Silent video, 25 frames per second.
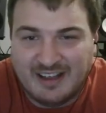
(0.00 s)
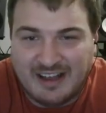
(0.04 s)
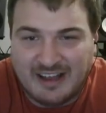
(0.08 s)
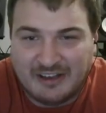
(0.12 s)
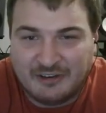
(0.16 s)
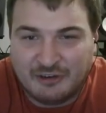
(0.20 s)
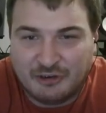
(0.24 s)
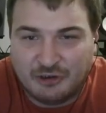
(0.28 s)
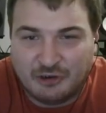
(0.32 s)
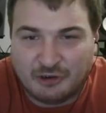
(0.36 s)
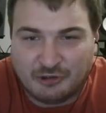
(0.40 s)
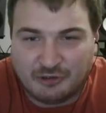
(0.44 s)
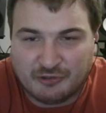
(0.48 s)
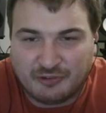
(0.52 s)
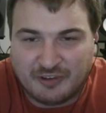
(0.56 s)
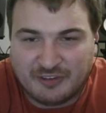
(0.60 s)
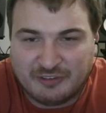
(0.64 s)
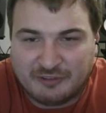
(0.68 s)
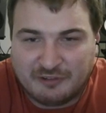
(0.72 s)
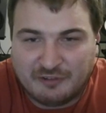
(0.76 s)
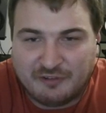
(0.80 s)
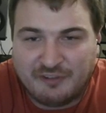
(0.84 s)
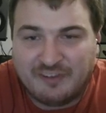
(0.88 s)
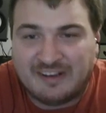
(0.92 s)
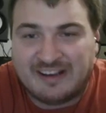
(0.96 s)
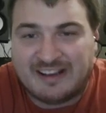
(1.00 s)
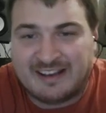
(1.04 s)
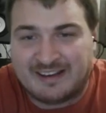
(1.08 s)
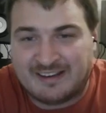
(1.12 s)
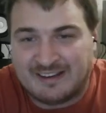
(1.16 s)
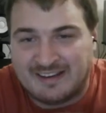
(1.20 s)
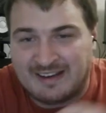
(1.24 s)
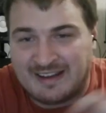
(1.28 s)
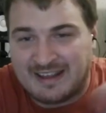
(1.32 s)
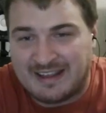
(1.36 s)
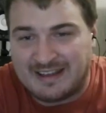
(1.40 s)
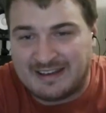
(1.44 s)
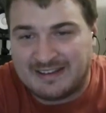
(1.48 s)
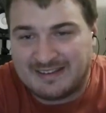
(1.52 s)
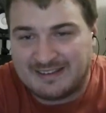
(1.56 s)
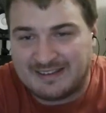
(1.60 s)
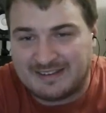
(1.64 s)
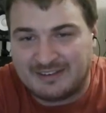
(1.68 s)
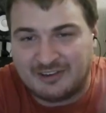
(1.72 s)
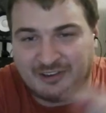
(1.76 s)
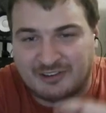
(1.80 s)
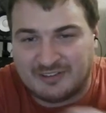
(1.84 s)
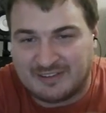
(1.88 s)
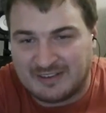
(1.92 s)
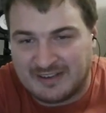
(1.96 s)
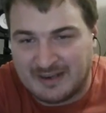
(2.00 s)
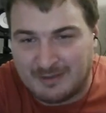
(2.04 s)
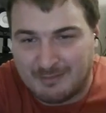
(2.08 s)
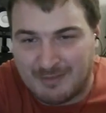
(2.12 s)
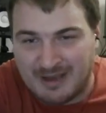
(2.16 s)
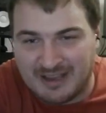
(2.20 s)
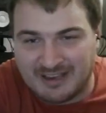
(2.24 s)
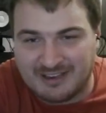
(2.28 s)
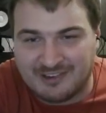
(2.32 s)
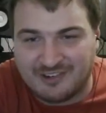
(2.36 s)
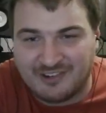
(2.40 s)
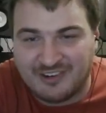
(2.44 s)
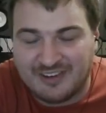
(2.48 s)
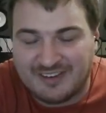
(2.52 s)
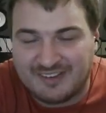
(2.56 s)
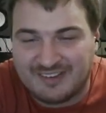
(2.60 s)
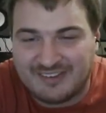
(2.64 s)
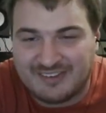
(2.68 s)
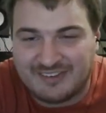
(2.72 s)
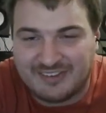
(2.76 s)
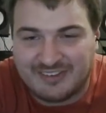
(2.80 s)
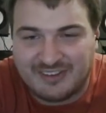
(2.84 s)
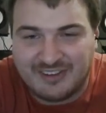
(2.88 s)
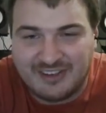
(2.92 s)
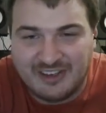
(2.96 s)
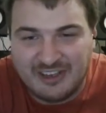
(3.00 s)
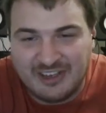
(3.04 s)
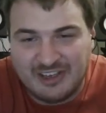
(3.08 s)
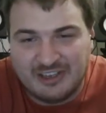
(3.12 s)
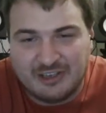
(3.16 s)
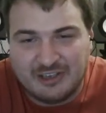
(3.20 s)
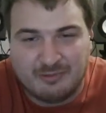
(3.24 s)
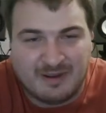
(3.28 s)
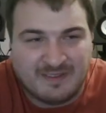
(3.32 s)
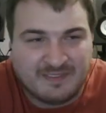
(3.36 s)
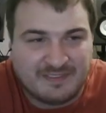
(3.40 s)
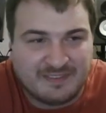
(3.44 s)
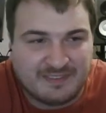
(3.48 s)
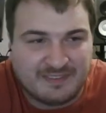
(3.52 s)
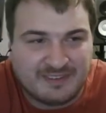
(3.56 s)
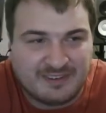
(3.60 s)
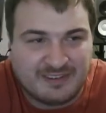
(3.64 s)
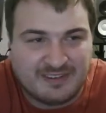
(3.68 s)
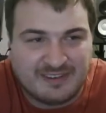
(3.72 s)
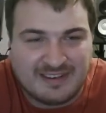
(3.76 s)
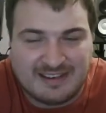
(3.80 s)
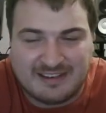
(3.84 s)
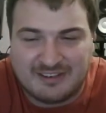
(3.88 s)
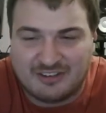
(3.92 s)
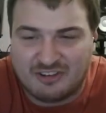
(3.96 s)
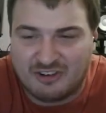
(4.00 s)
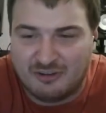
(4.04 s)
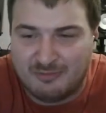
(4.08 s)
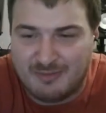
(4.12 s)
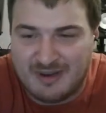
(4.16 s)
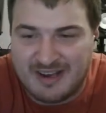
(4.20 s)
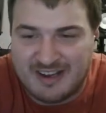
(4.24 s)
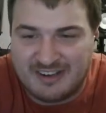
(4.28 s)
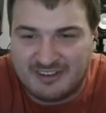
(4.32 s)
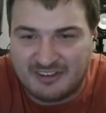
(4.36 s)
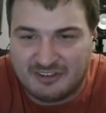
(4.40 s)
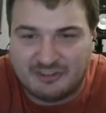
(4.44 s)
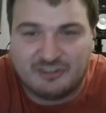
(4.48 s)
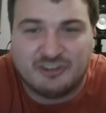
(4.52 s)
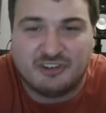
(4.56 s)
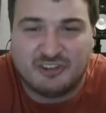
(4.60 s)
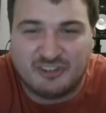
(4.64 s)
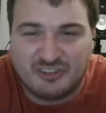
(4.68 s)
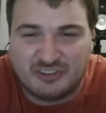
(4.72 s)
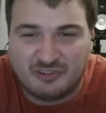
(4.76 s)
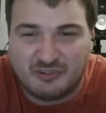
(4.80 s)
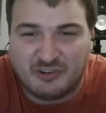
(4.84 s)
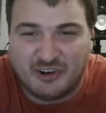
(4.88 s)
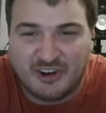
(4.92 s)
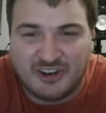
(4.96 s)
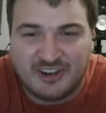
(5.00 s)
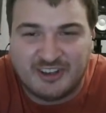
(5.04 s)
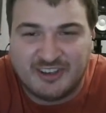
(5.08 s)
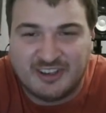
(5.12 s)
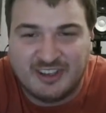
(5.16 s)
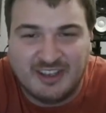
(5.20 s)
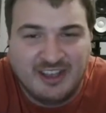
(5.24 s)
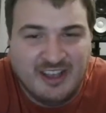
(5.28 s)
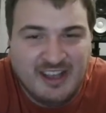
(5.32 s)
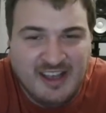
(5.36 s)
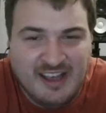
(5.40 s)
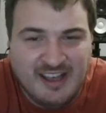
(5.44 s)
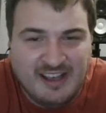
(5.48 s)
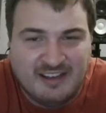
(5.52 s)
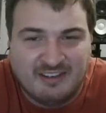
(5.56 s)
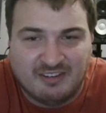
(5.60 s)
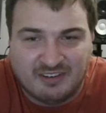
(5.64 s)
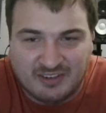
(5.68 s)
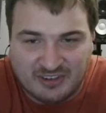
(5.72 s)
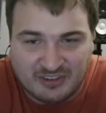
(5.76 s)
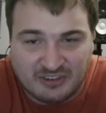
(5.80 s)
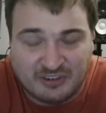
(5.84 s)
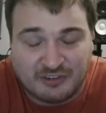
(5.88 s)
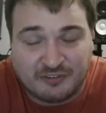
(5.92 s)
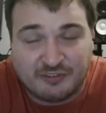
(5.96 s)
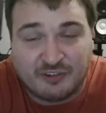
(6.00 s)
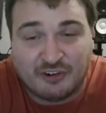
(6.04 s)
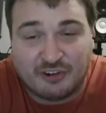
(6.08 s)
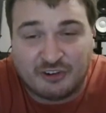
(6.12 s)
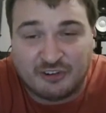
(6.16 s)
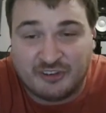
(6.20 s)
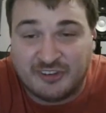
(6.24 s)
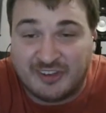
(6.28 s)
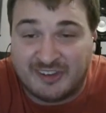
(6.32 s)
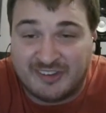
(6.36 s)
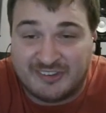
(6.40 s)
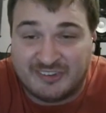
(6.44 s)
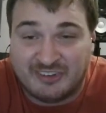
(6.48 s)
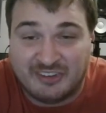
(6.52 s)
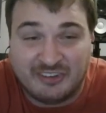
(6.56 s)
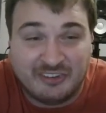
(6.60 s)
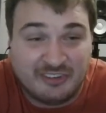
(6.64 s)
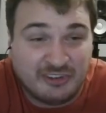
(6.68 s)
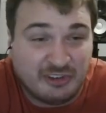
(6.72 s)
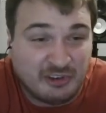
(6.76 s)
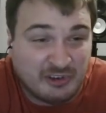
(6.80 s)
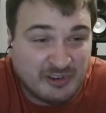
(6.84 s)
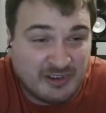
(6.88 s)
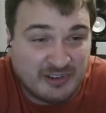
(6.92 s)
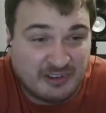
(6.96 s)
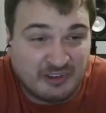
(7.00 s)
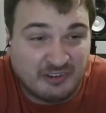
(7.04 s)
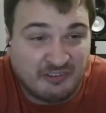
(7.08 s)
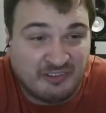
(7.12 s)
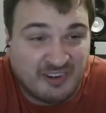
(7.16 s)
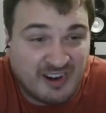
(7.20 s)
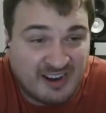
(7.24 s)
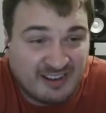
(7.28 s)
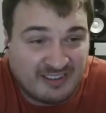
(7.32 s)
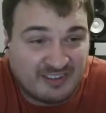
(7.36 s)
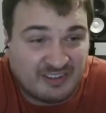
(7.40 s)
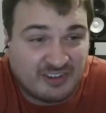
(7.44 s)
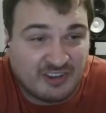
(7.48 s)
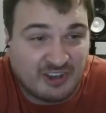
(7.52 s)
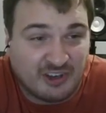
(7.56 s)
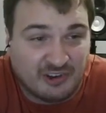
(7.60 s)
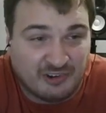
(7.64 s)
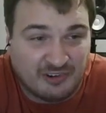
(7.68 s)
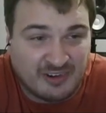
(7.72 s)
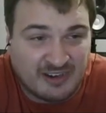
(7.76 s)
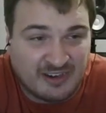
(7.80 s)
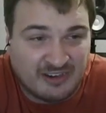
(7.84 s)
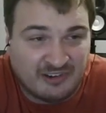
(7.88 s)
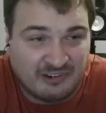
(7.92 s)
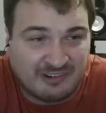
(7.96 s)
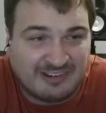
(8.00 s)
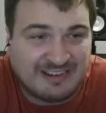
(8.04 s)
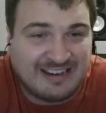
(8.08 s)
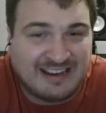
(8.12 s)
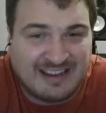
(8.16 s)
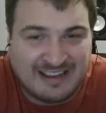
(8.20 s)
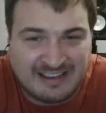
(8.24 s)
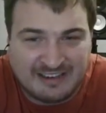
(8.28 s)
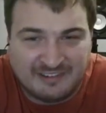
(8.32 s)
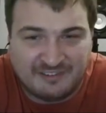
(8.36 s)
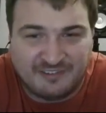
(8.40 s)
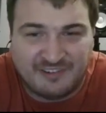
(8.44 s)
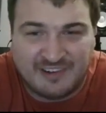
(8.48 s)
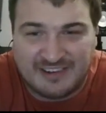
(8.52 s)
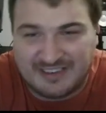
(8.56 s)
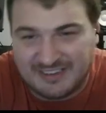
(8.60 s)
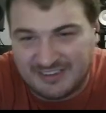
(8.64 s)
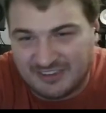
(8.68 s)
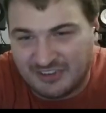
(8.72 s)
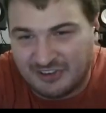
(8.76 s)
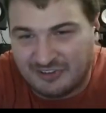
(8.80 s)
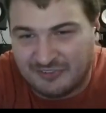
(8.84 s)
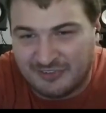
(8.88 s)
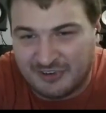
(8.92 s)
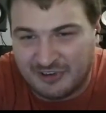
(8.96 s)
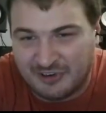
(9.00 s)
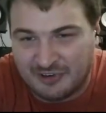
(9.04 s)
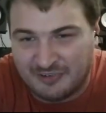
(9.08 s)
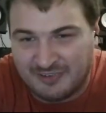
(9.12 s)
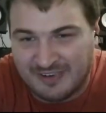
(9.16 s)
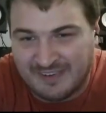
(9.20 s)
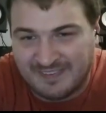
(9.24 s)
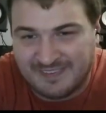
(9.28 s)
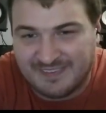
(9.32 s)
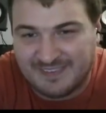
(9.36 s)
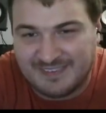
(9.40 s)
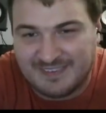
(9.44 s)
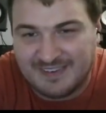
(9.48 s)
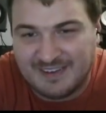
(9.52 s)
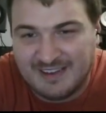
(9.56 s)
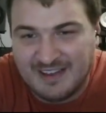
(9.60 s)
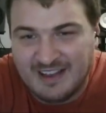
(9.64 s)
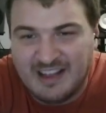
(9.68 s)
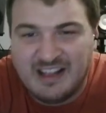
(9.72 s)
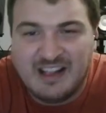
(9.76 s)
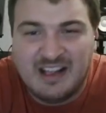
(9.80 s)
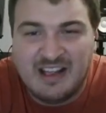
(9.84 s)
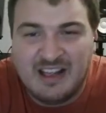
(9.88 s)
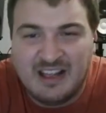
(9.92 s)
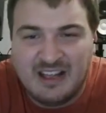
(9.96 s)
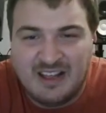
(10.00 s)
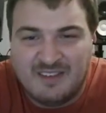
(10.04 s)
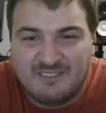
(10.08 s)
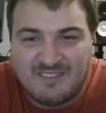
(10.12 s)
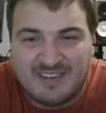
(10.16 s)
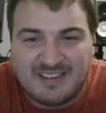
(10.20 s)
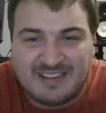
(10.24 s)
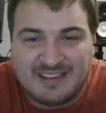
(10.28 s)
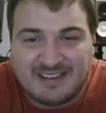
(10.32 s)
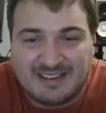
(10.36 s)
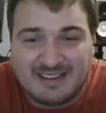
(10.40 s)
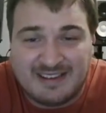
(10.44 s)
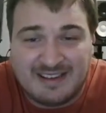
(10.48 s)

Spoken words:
and you don't want to fill in each dot in a matrix. You want each combination to just work, which it of course doesn't. You need to write code in the client for each server you want. But